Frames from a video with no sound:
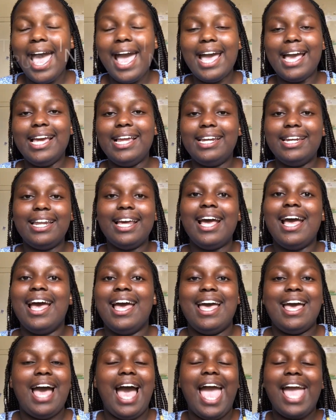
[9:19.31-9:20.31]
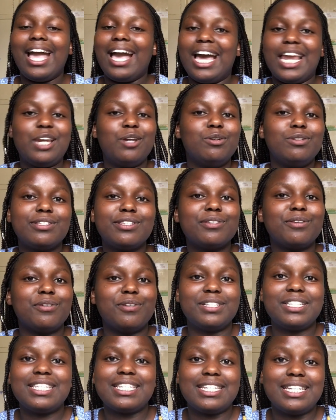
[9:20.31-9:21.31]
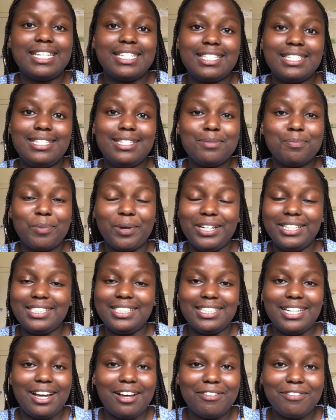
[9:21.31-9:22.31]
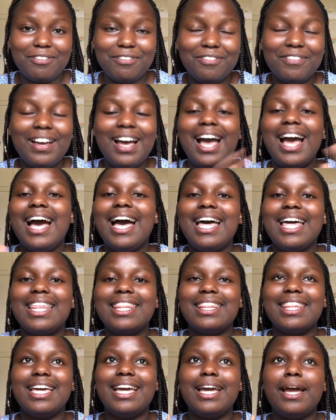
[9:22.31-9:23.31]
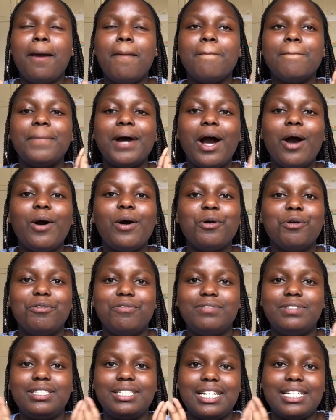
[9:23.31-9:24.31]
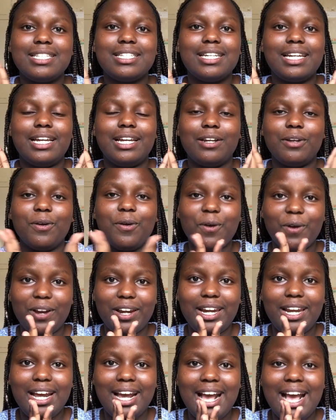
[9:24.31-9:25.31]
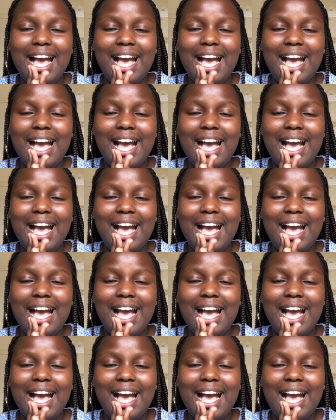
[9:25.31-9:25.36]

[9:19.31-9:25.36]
And I can also not stress this point enough, the power of trusting in God.